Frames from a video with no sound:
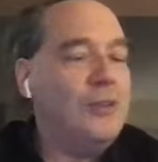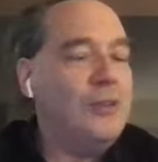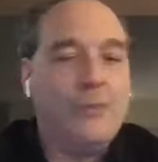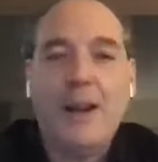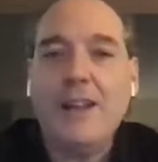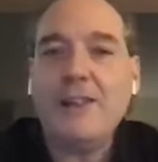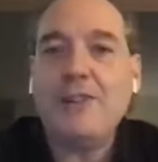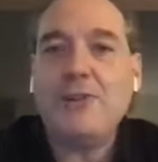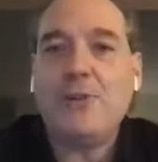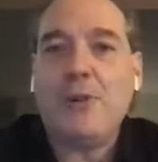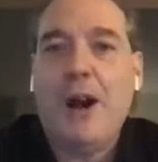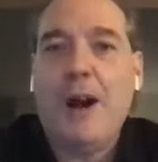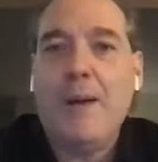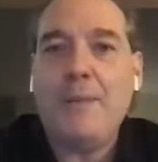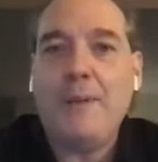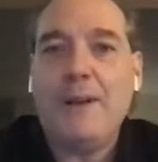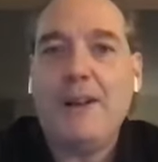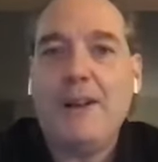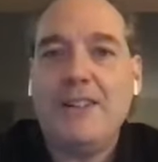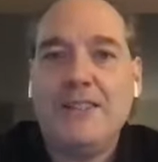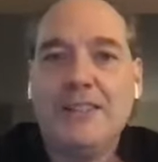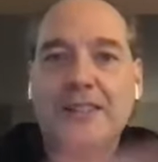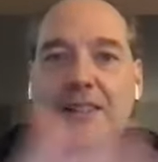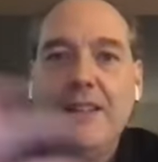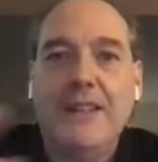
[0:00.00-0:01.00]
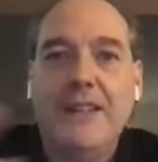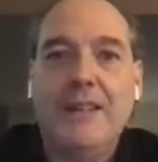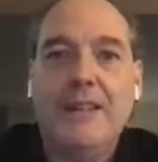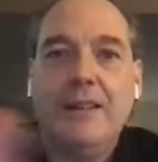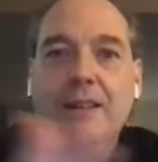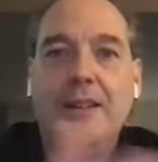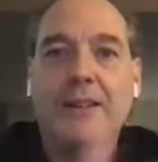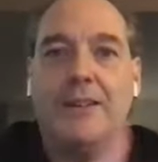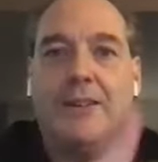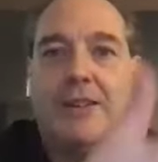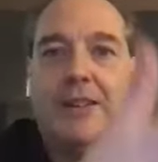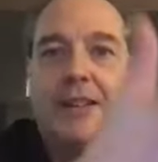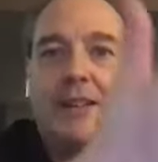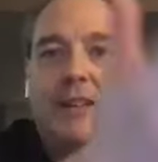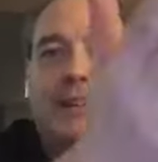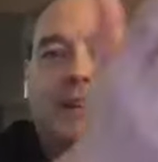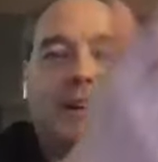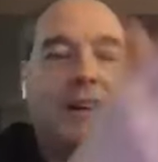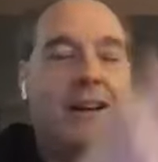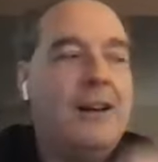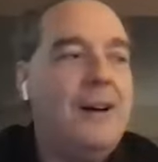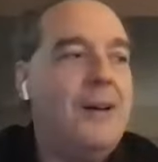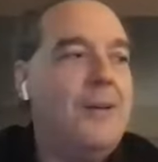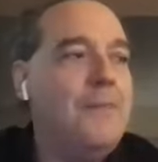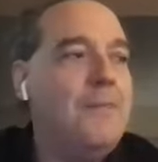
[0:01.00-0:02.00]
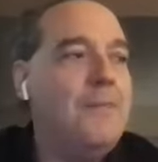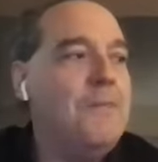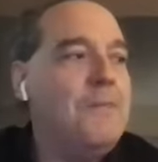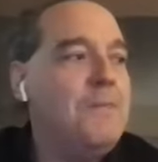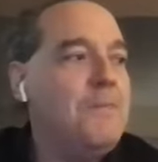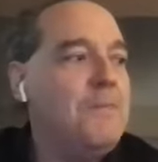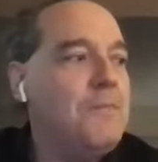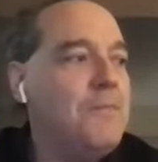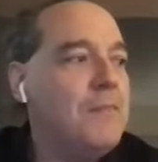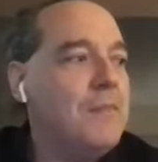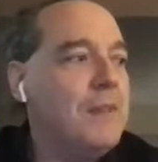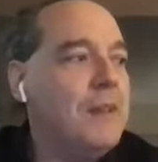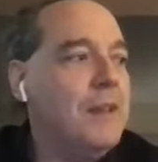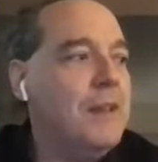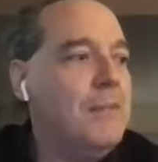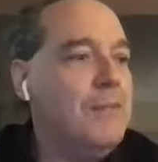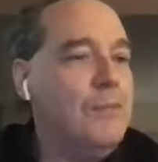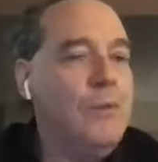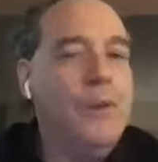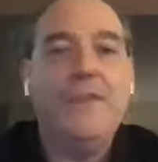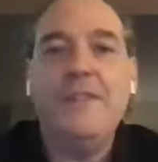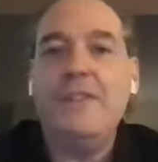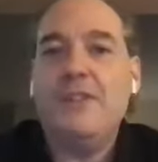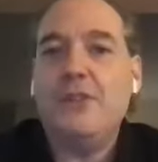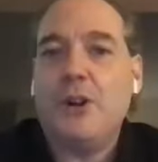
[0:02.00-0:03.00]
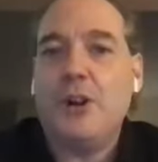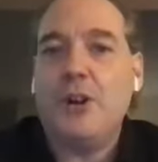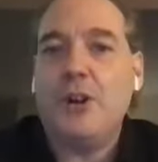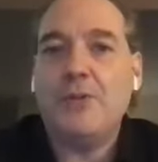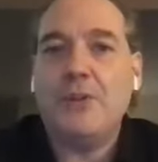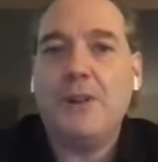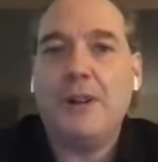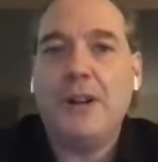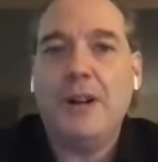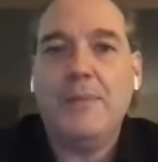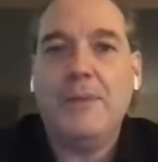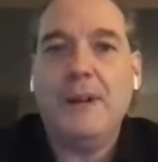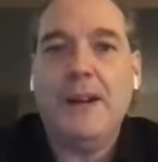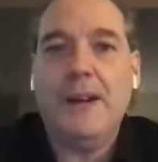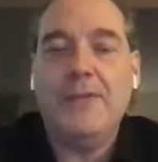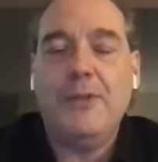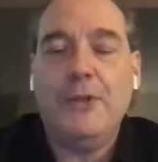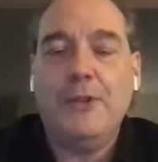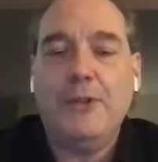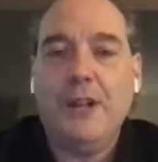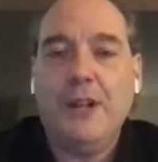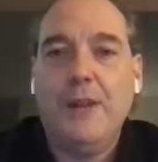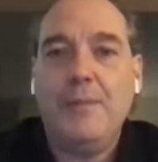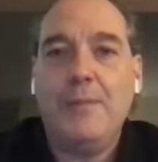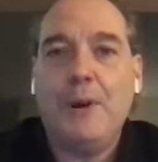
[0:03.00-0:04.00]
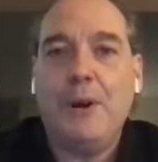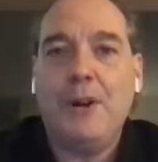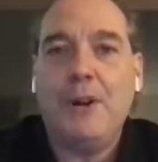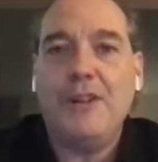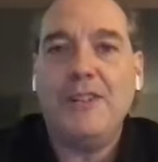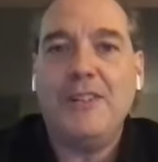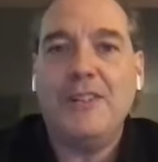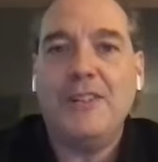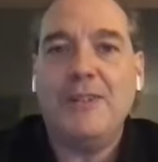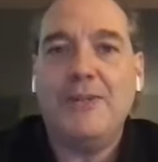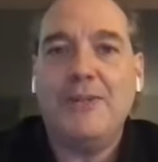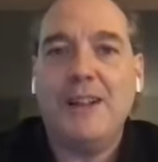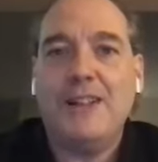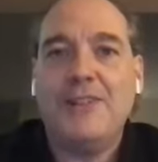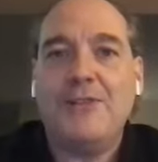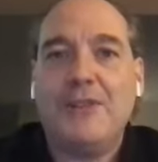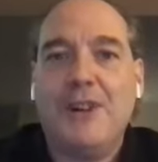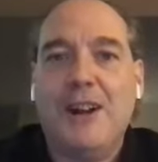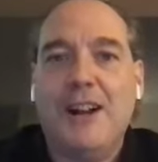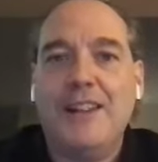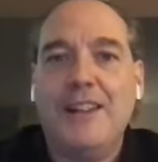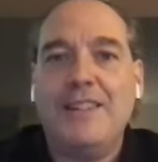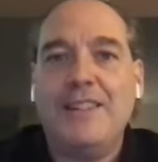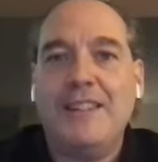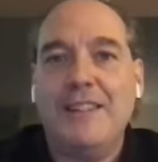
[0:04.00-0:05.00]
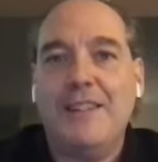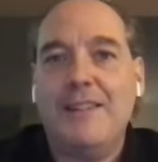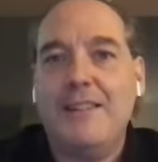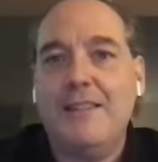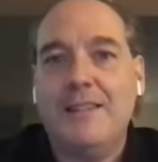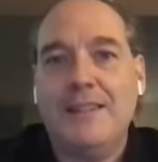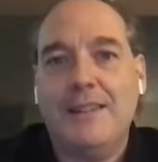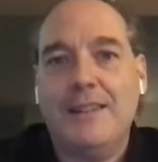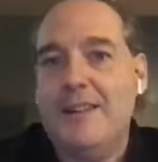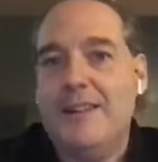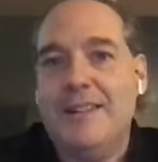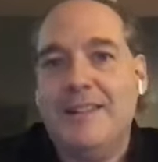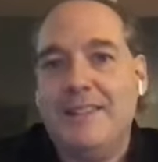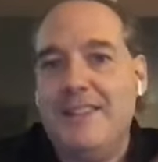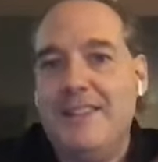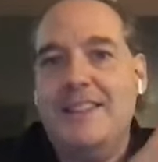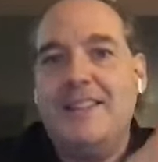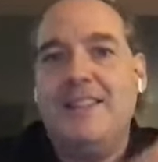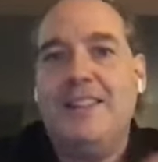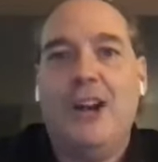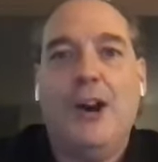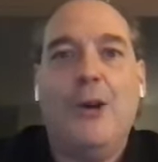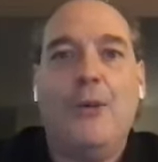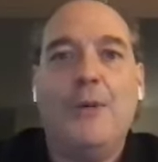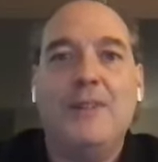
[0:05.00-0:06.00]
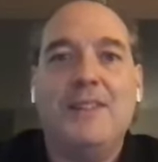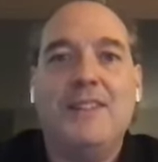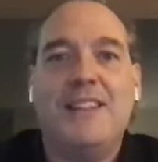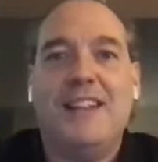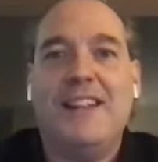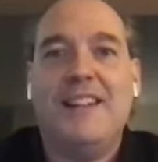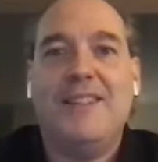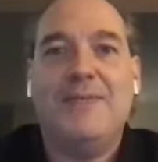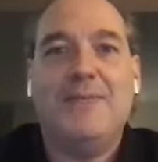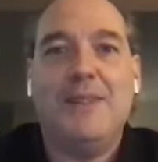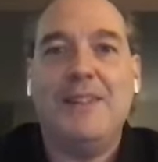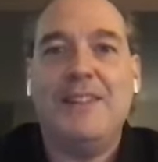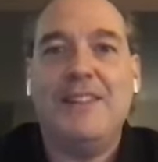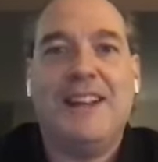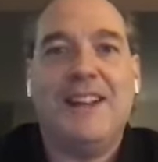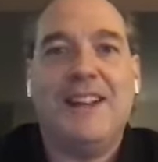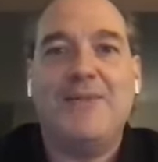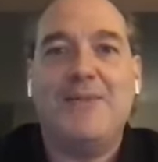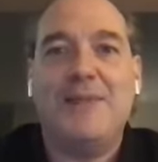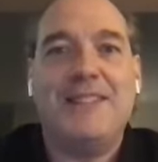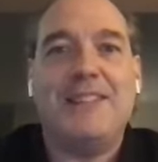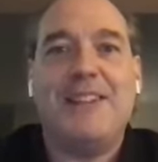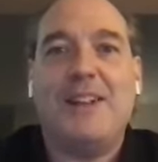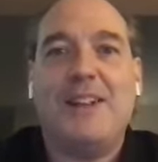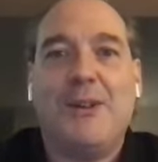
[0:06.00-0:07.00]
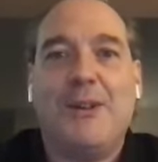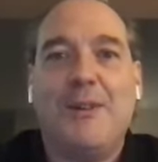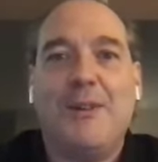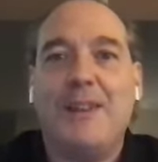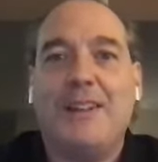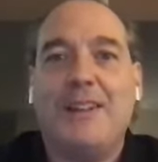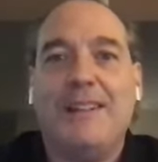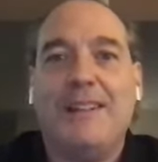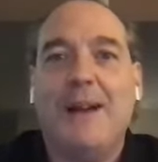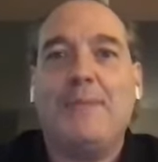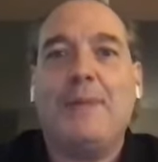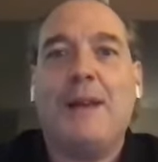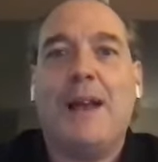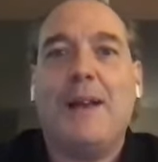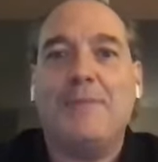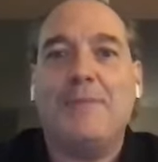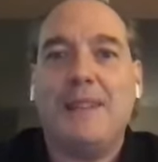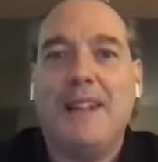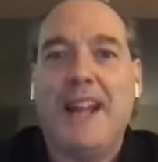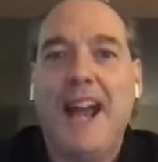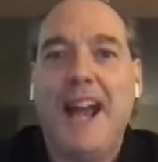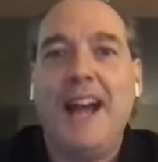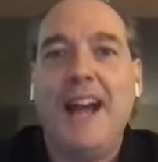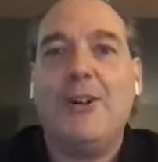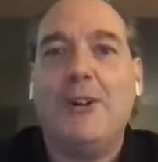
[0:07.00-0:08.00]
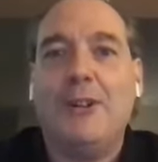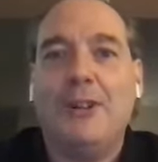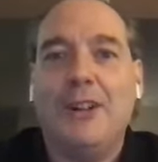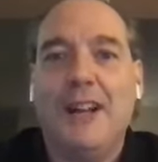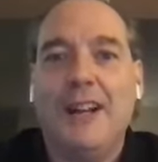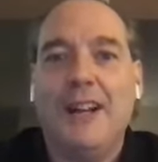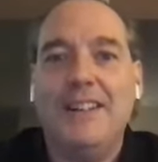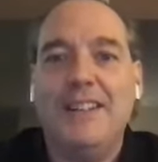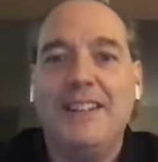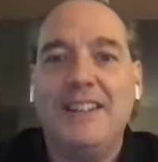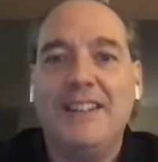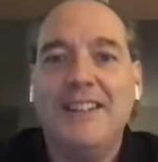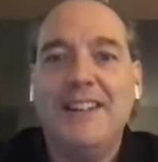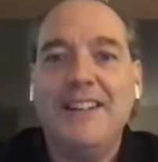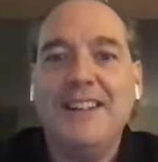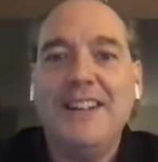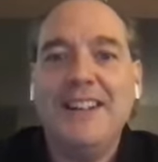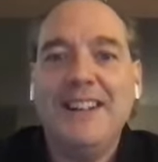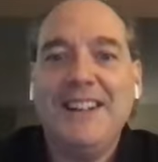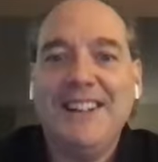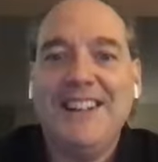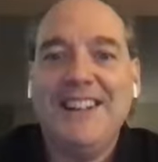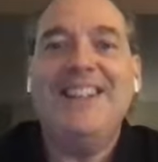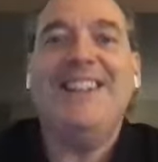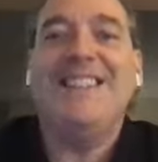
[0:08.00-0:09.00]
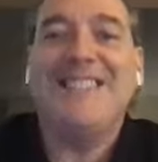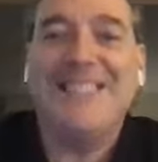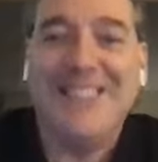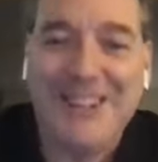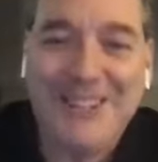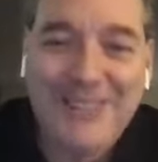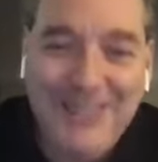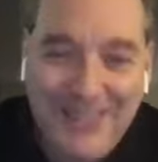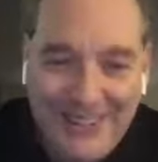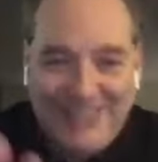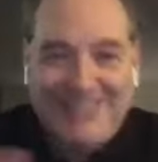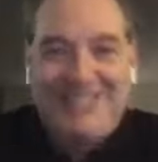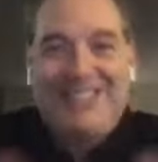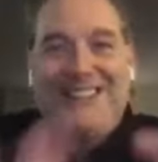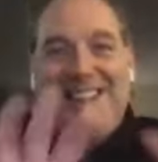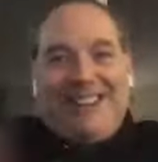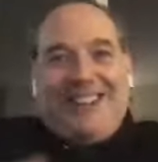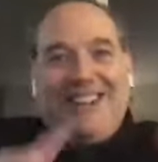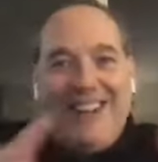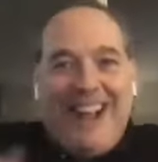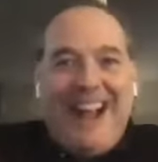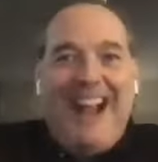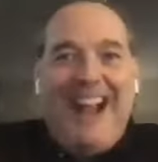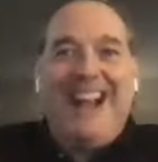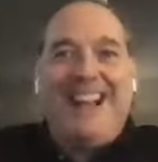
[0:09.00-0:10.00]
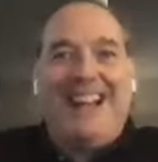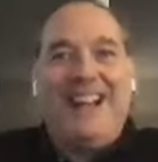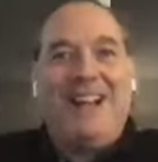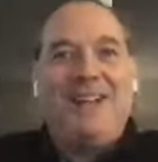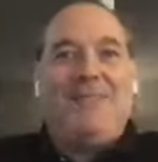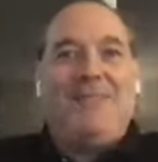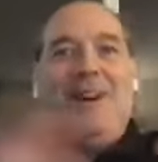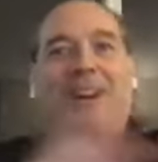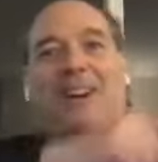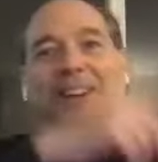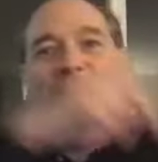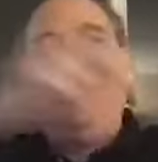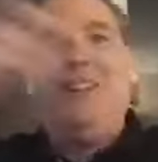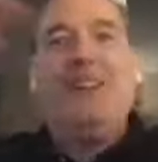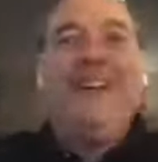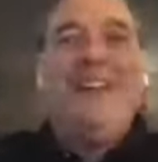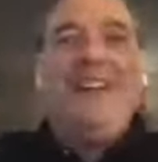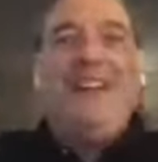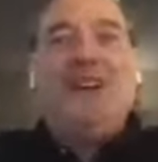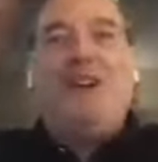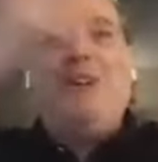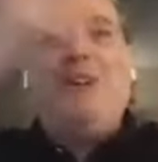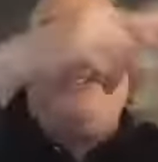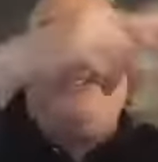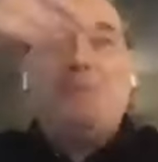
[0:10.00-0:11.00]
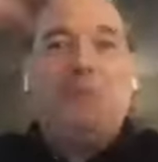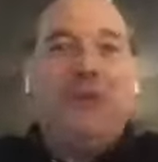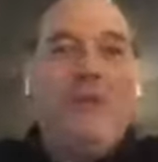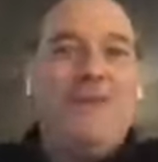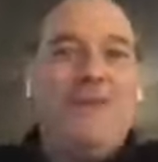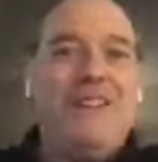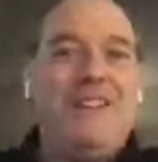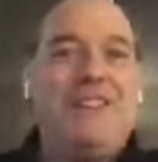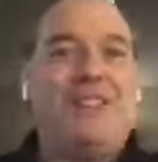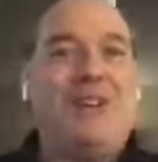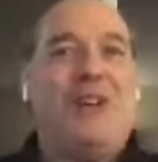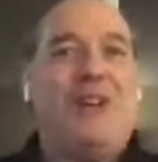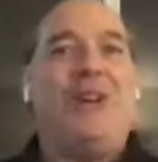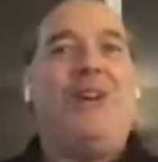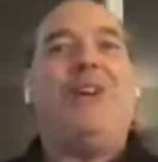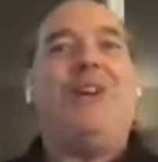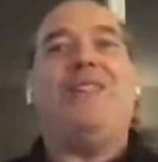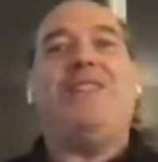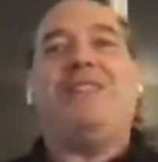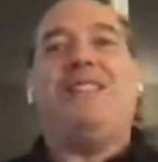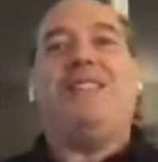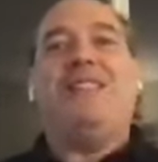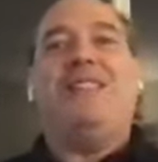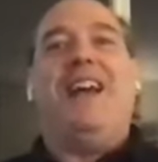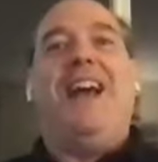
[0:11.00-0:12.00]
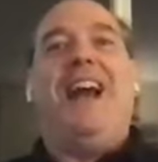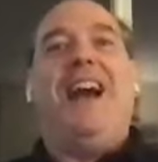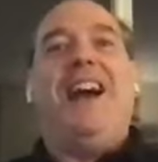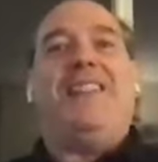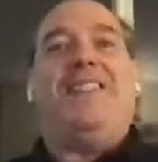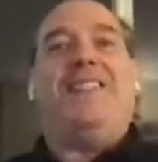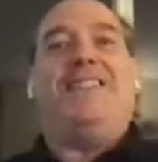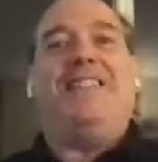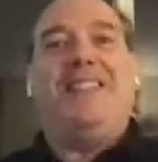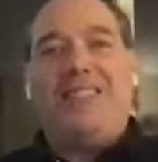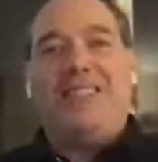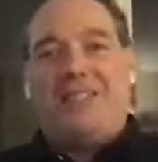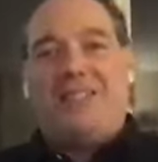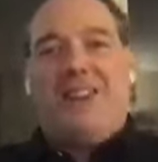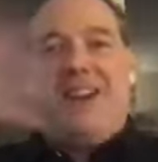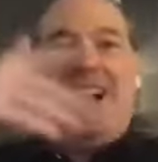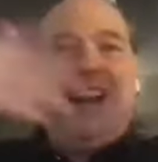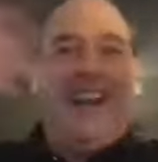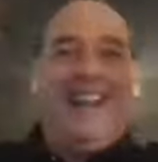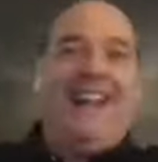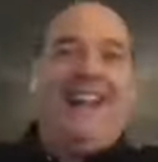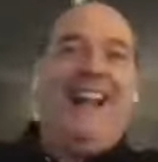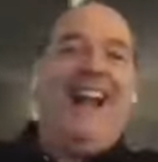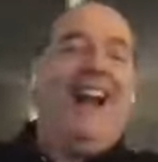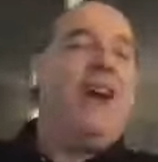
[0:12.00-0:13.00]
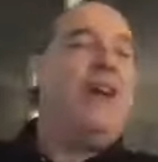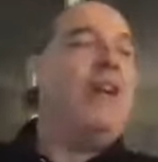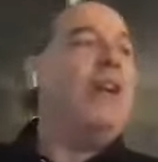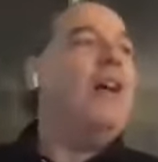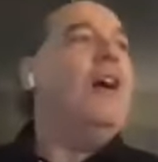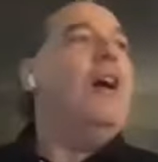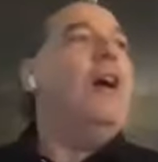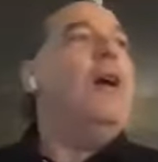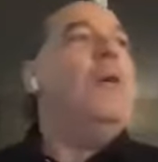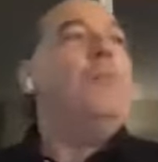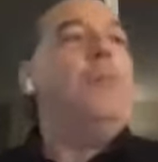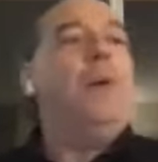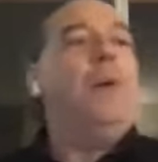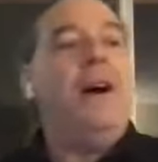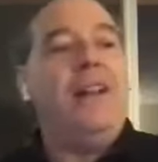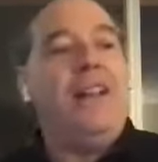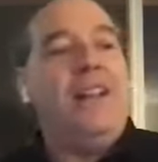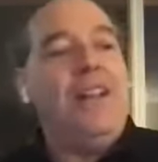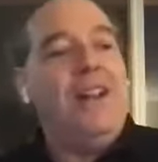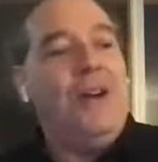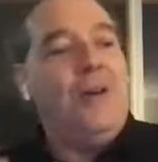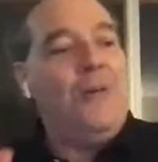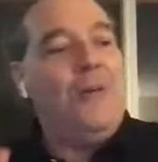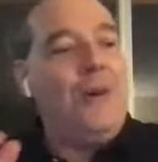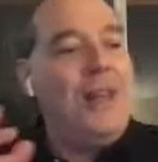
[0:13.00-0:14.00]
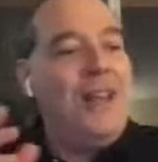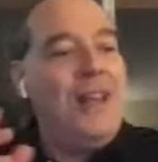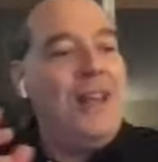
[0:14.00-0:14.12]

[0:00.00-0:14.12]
restaurant because the movie stars would come and have hotel parties in the restaurants, and CTO would sit. We'd sit with our laptops and hack all night. So we were sitting there hacking while all the movie stars and the athletes are hanging out. But I